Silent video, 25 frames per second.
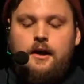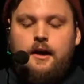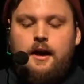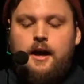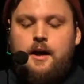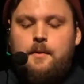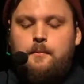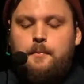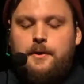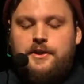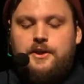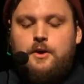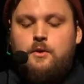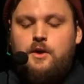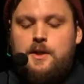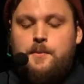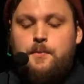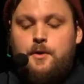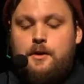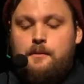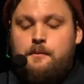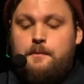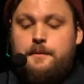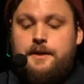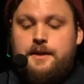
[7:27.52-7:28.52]
But the only
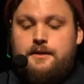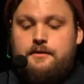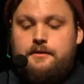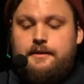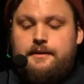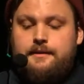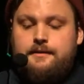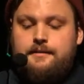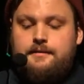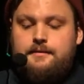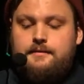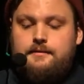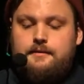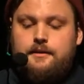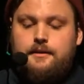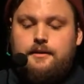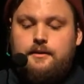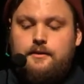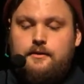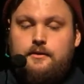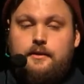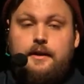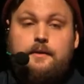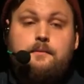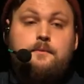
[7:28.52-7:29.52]
problem here is,
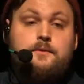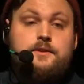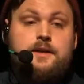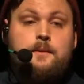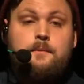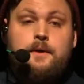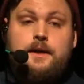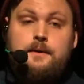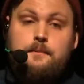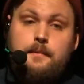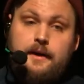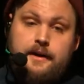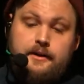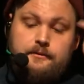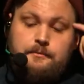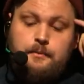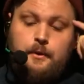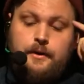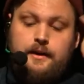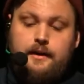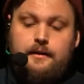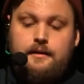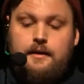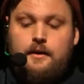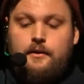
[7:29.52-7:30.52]
somebody might have
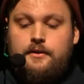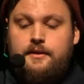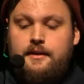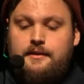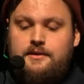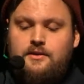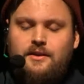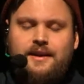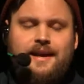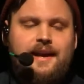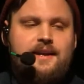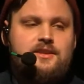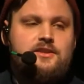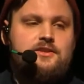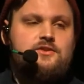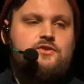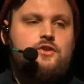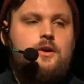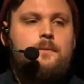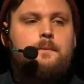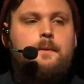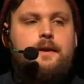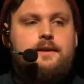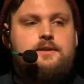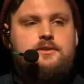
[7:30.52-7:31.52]
pointed out that you can't just
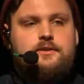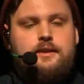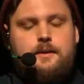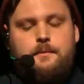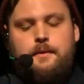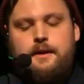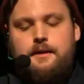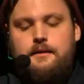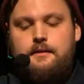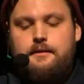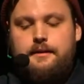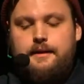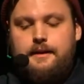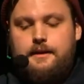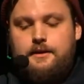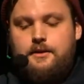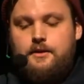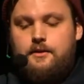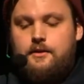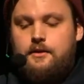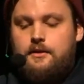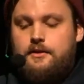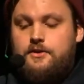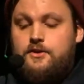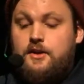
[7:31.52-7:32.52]
drop HTML in
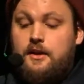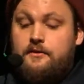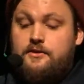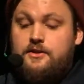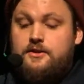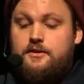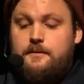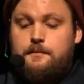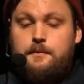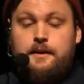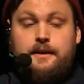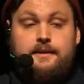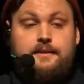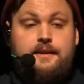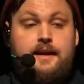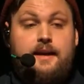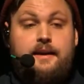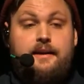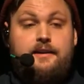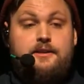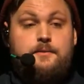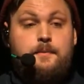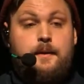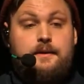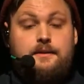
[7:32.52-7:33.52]
your JavaScript like that
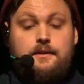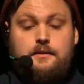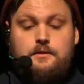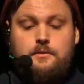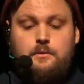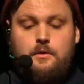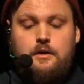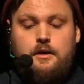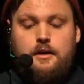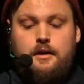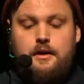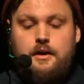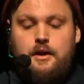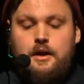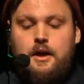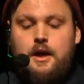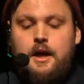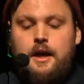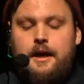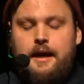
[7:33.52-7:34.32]
and expect it to work.